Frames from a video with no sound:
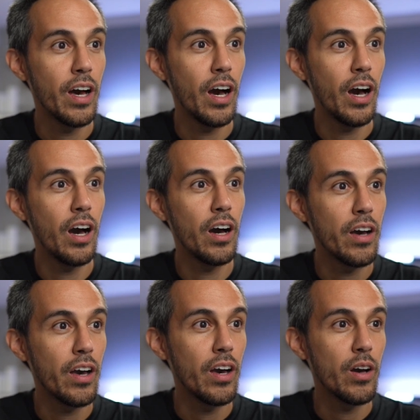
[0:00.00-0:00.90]
To
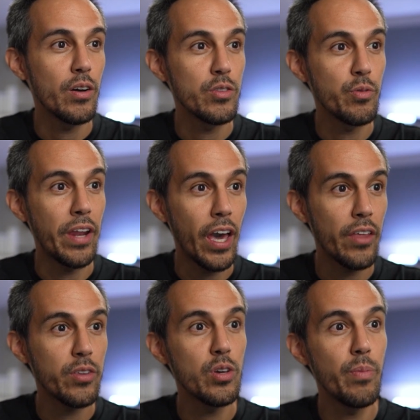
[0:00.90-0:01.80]
win ETH,
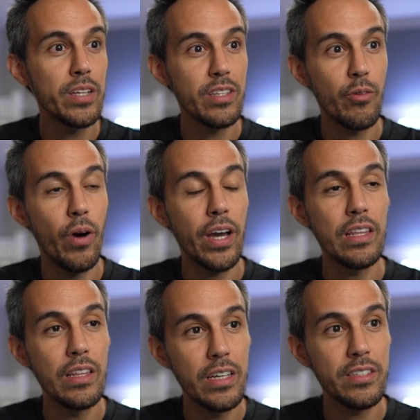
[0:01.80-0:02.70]
CUBOTZ, and
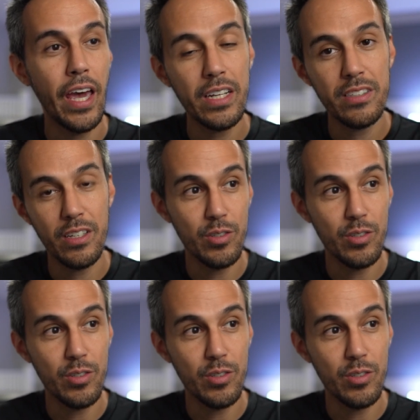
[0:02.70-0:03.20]
whitelist access.